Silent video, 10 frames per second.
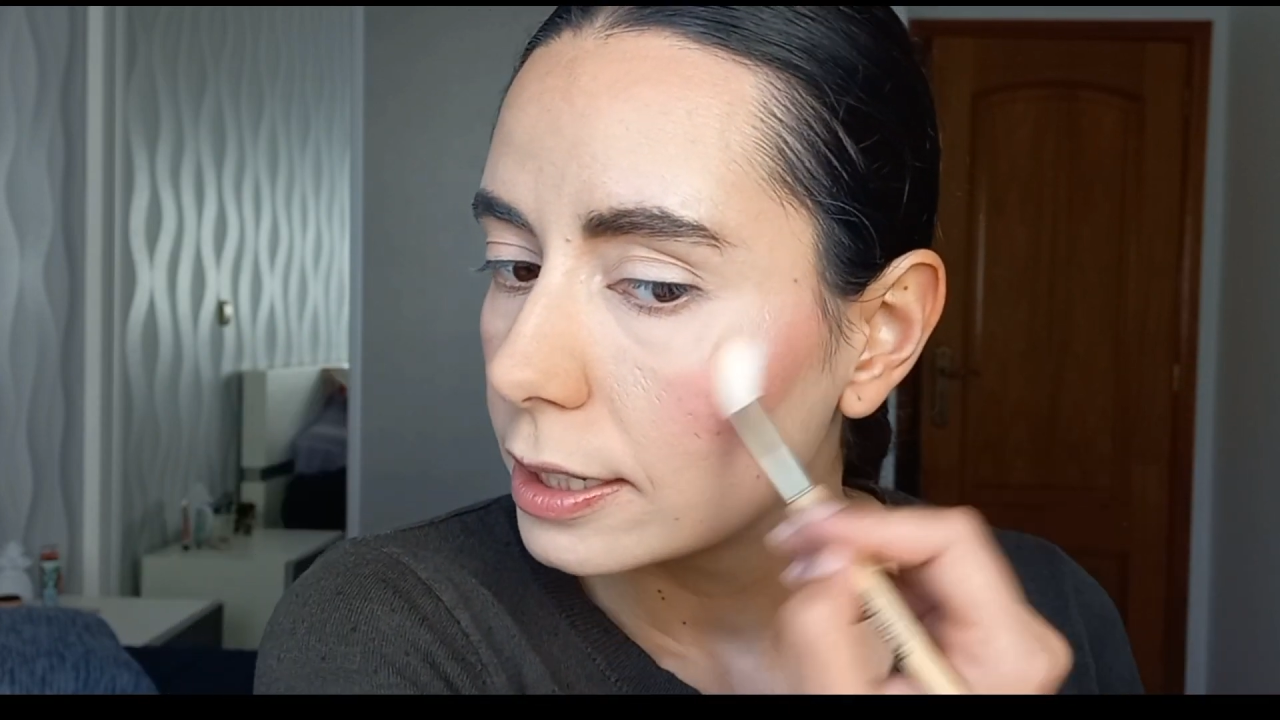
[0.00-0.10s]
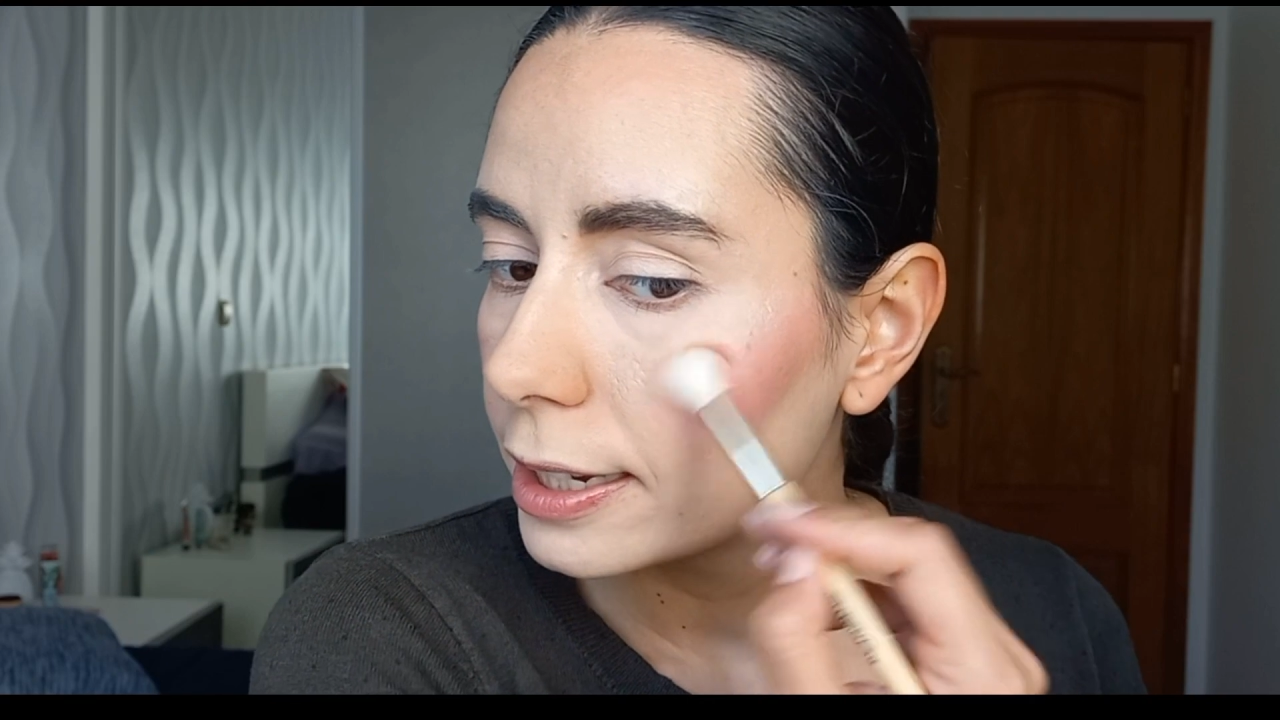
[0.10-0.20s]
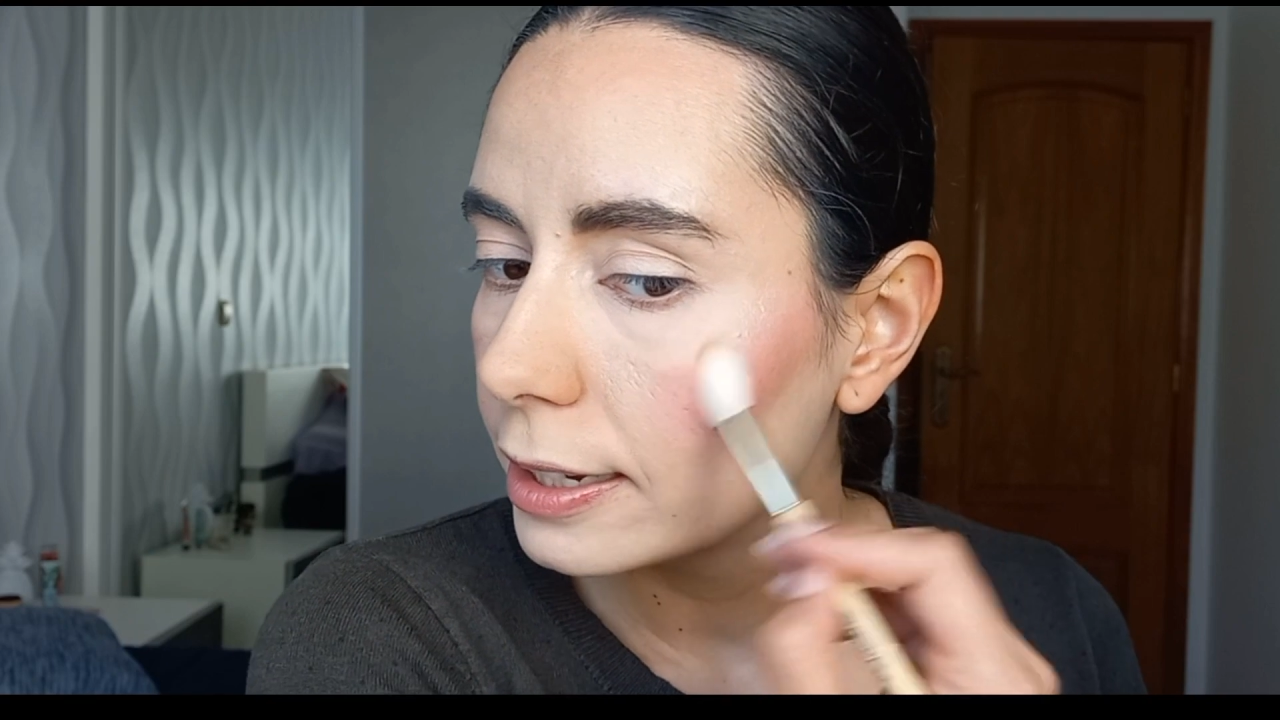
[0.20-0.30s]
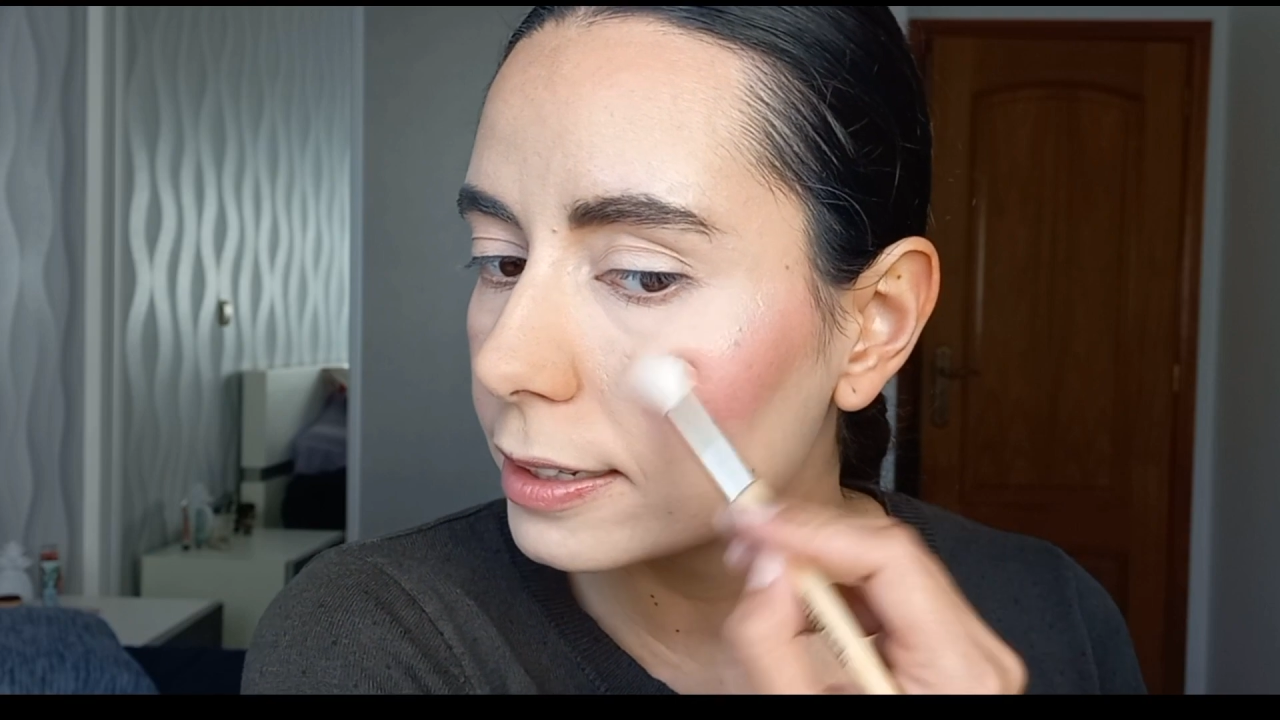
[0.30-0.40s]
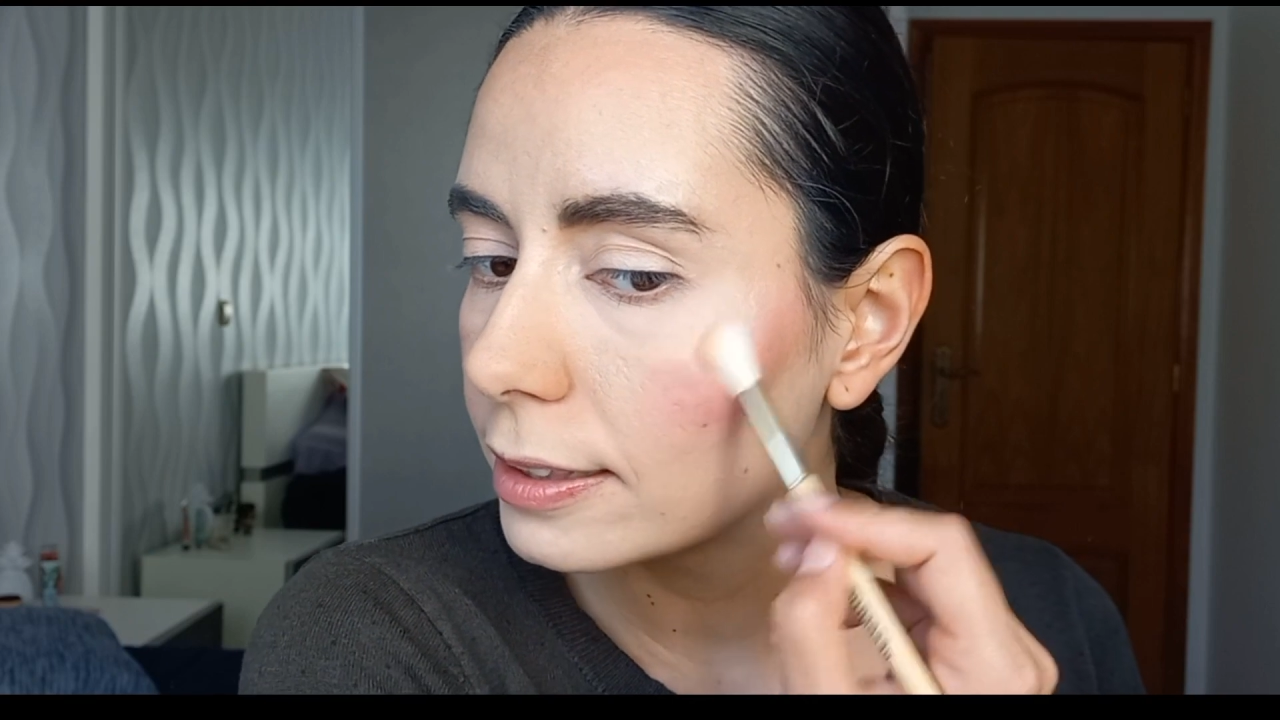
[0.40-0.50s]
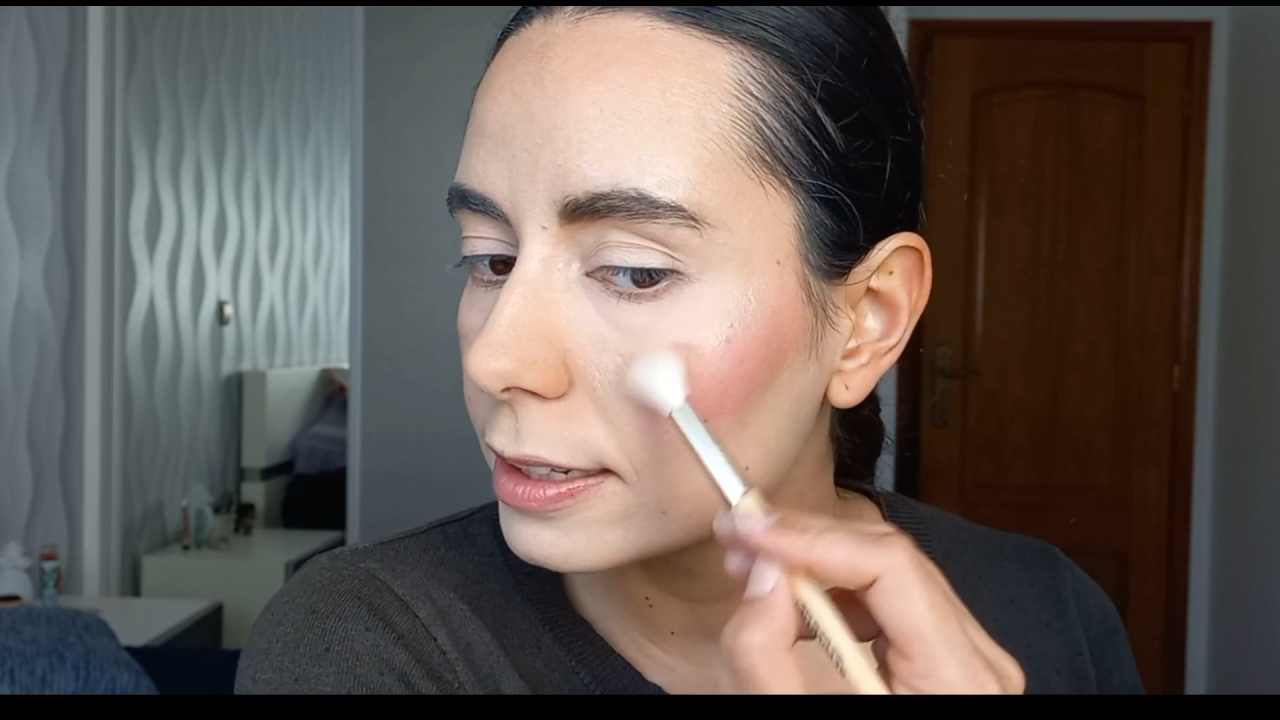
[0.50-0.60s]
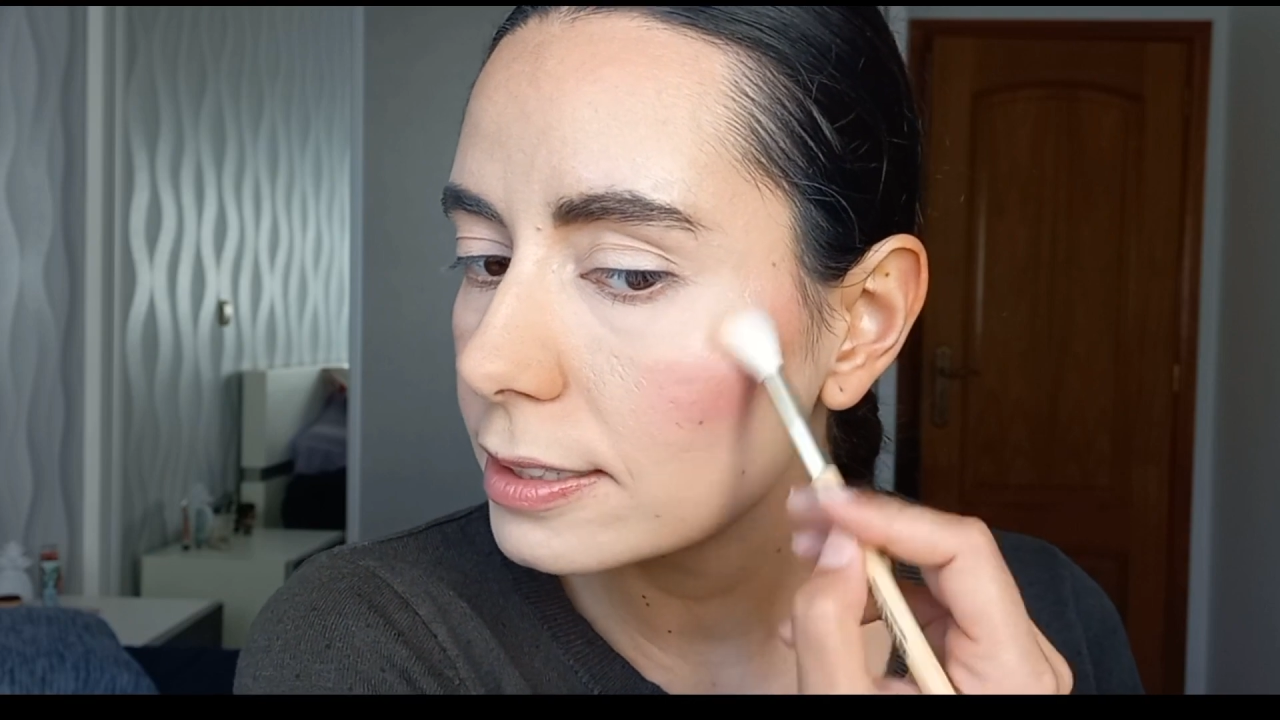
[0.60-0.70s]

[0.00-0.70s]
It does